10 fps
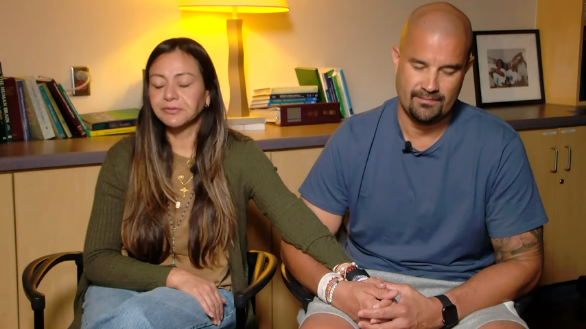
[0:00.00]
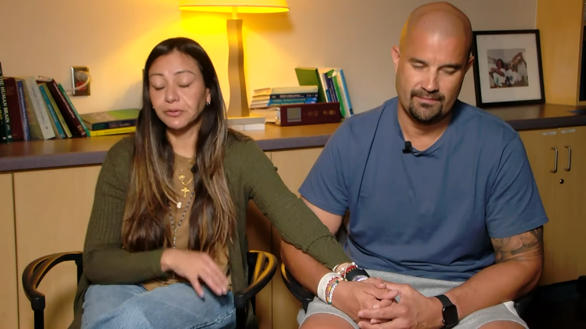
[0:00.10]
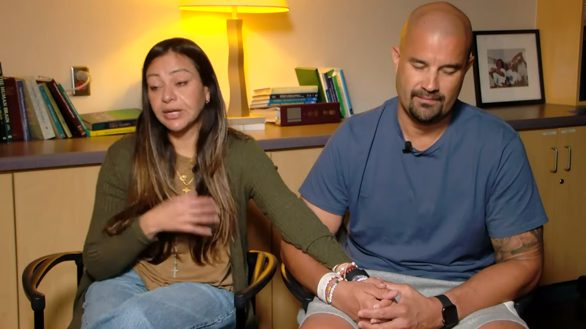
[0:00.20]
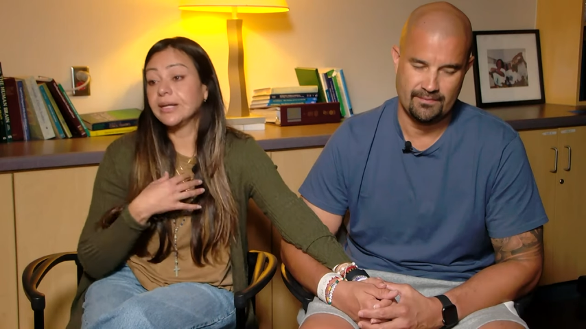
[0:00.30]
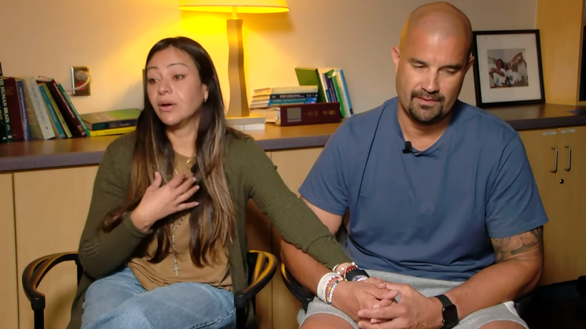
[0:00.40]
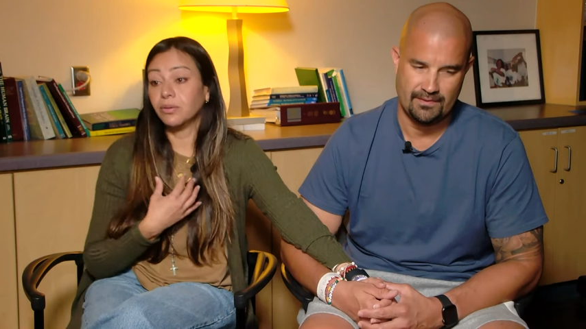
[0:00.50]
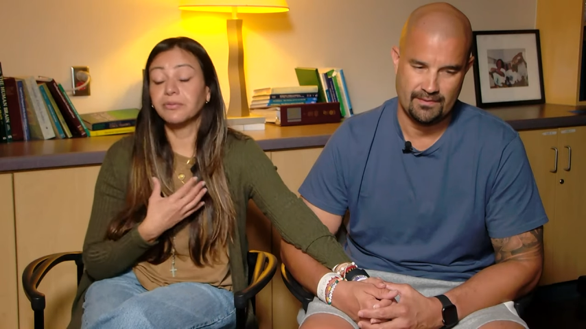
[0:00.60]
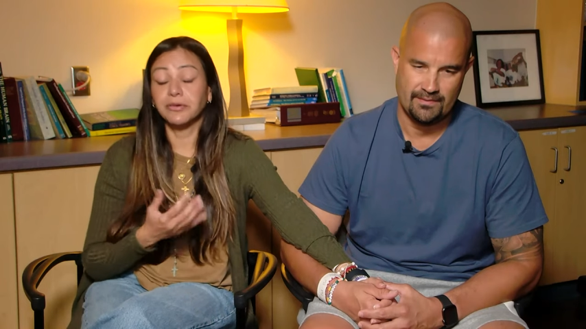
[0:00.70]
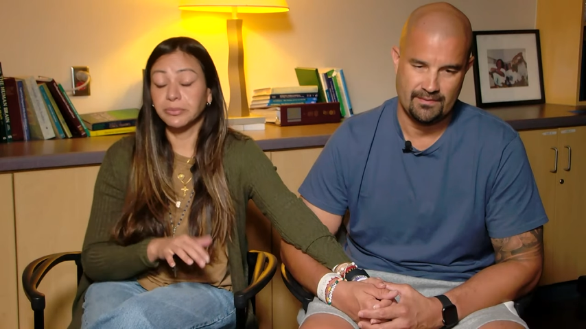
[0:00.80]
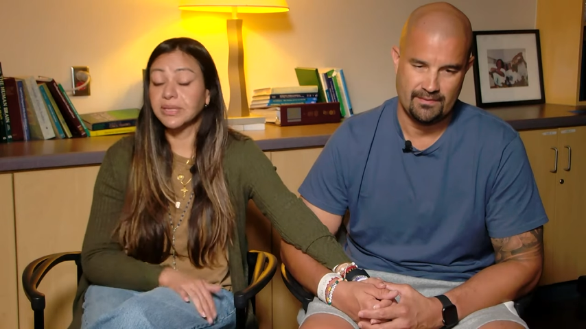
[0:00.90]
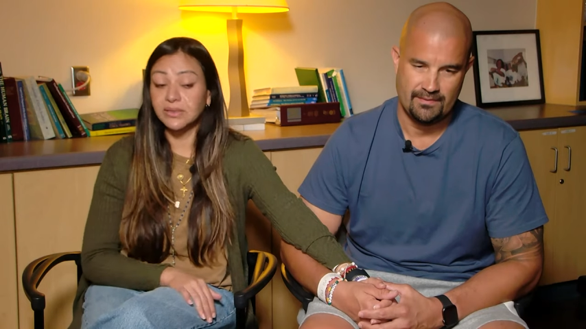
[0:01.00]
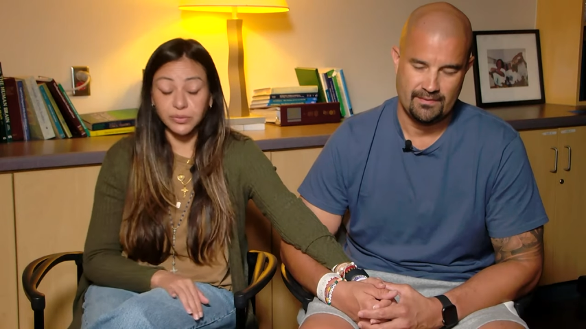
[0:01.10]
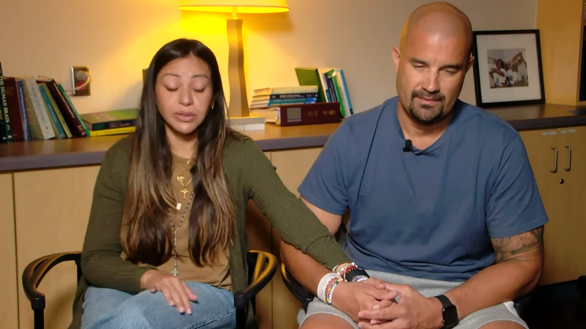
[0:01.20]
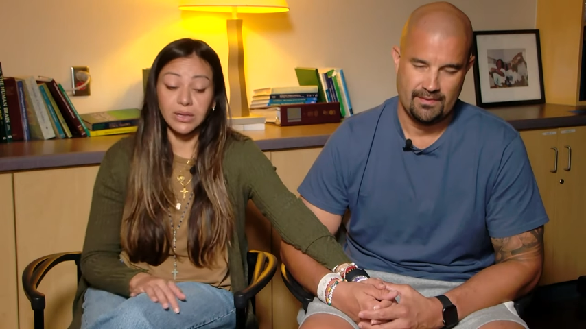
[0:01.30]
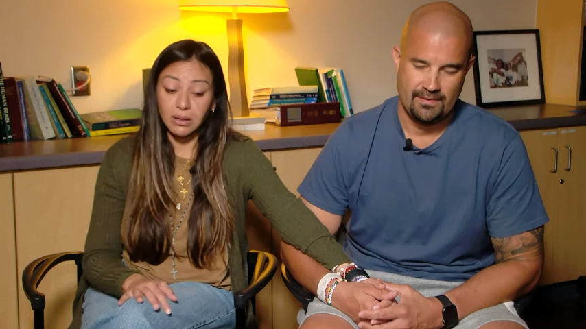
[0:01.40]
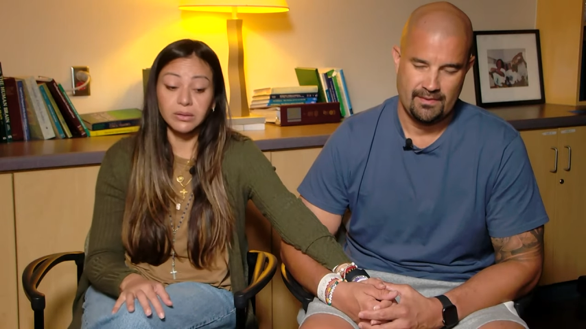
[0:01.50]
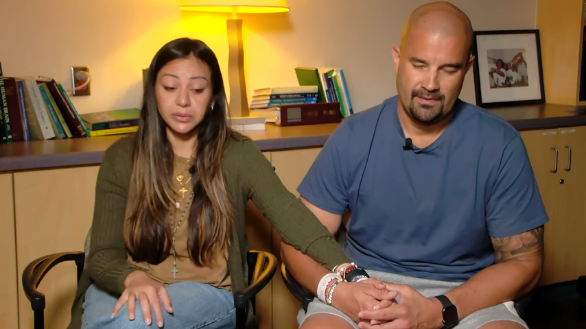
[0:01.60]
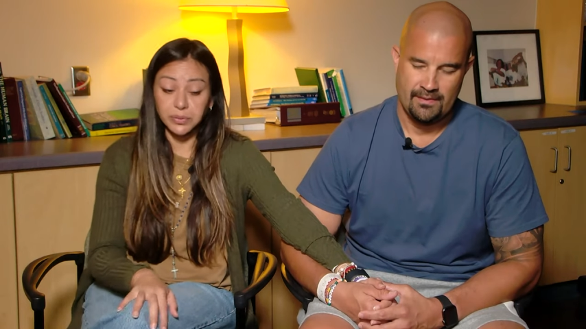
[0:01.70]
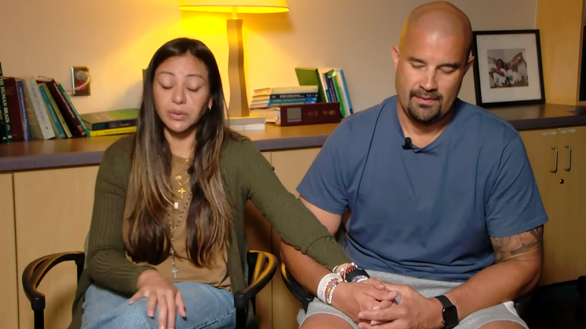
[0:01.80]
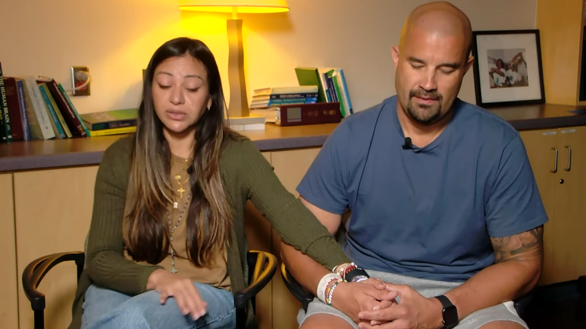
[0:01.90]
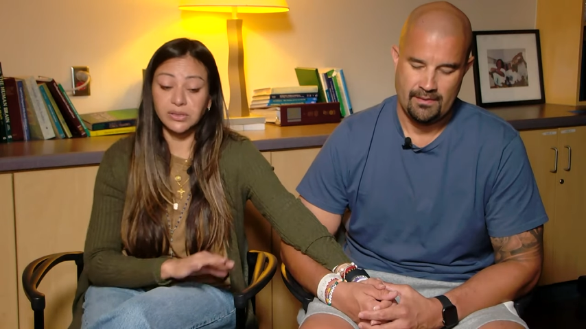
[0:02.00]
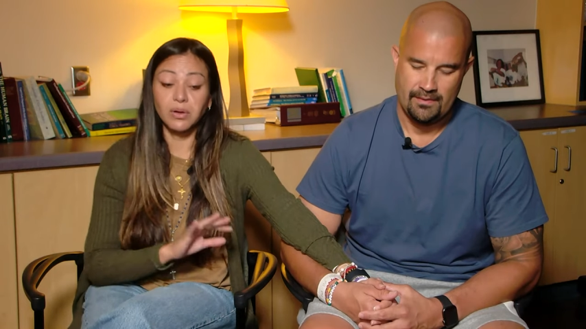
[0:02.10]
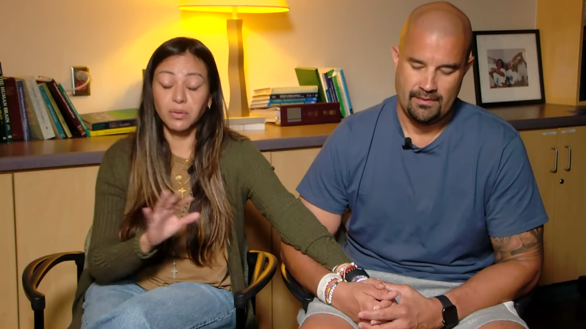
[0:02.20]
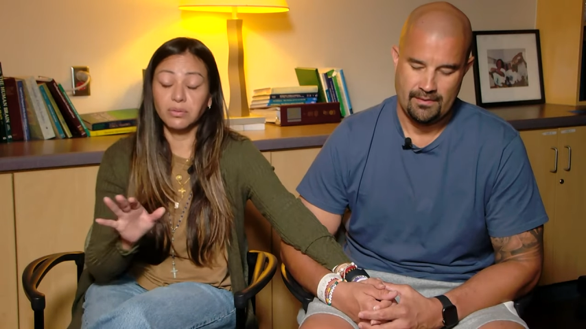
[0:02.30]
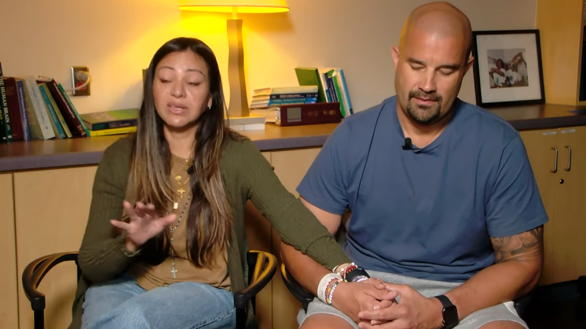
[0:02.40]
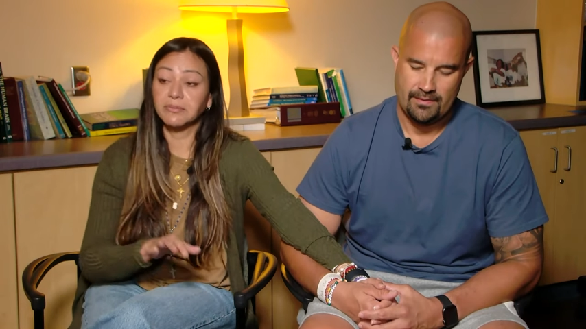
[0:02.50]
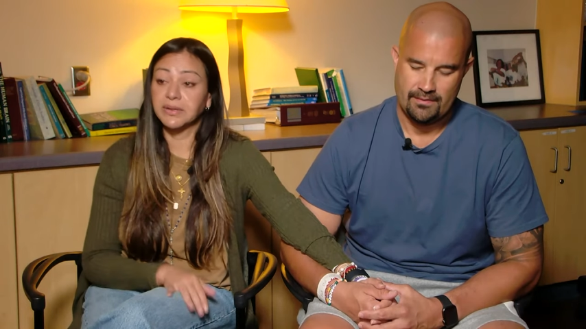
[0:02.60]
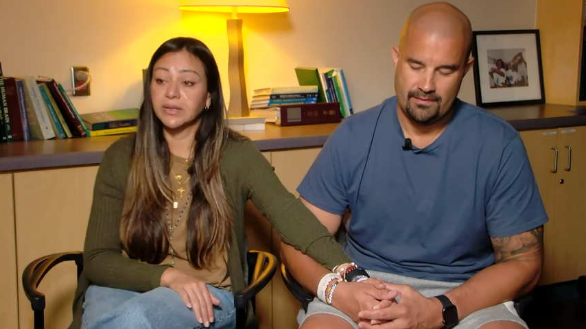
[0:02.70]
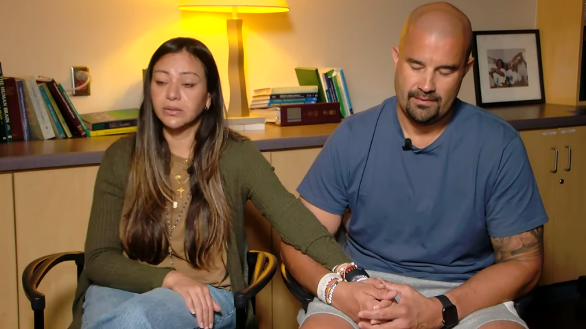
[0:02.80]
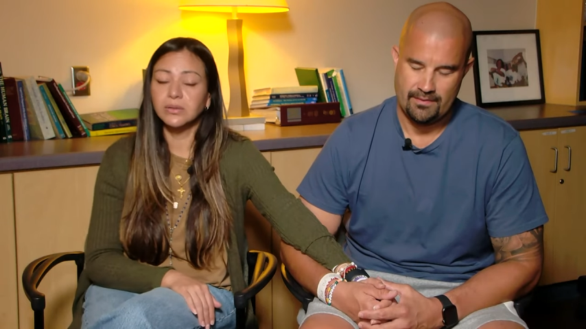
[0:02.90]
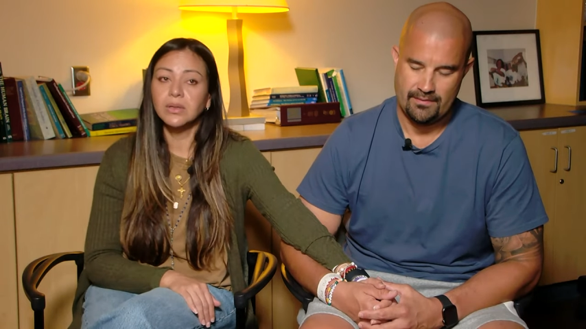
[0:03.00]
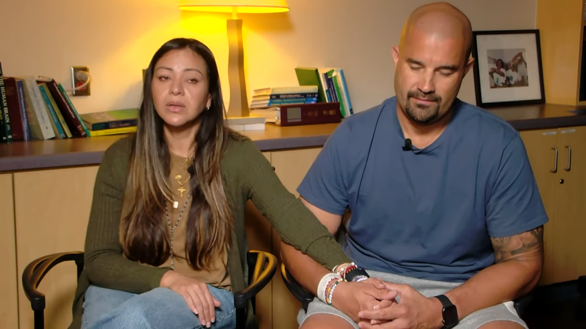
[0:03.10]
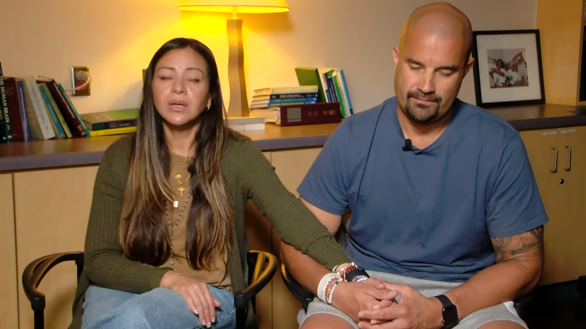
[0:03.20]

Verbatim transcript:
Speaker 1: Right now, for me, it's really hard to watch all the videos,